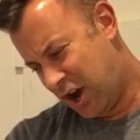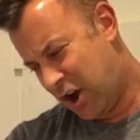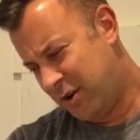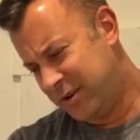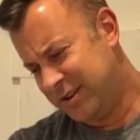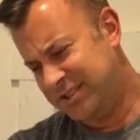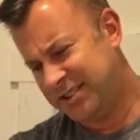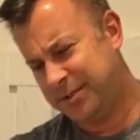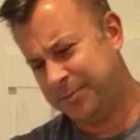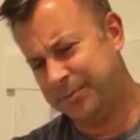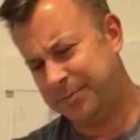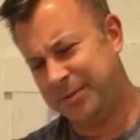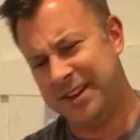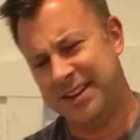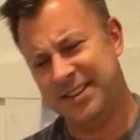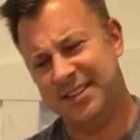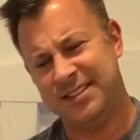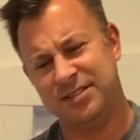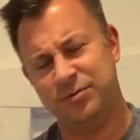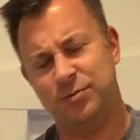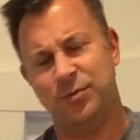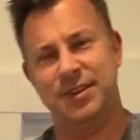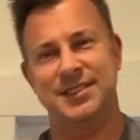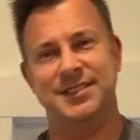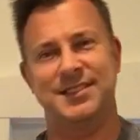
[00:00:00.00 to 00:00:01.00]
I used to play
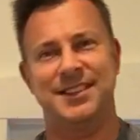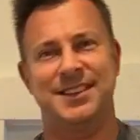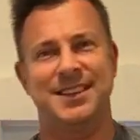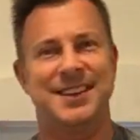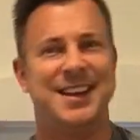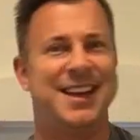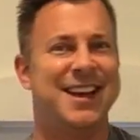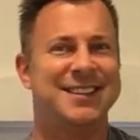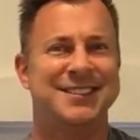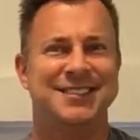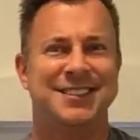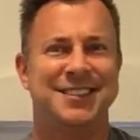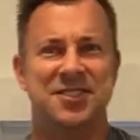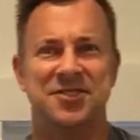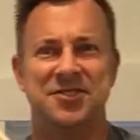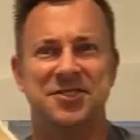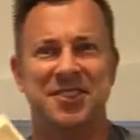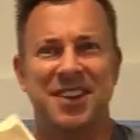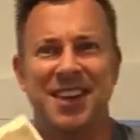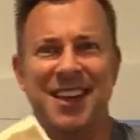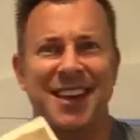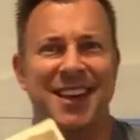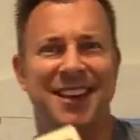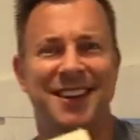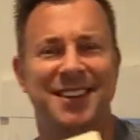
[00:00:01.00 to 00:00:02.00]
this one as a, as a little
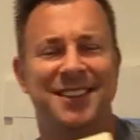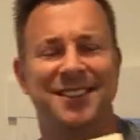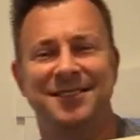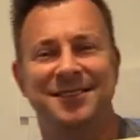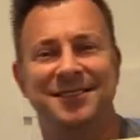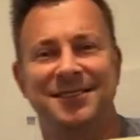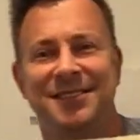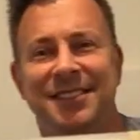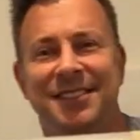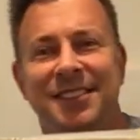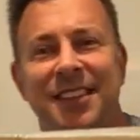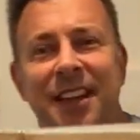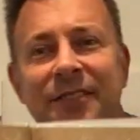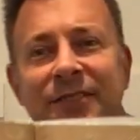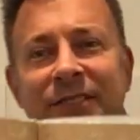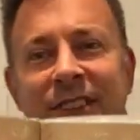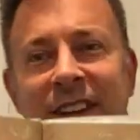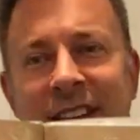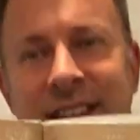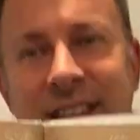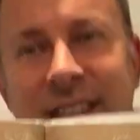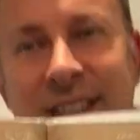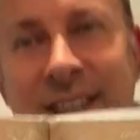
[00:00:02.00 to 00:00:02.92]
kid. Loved it.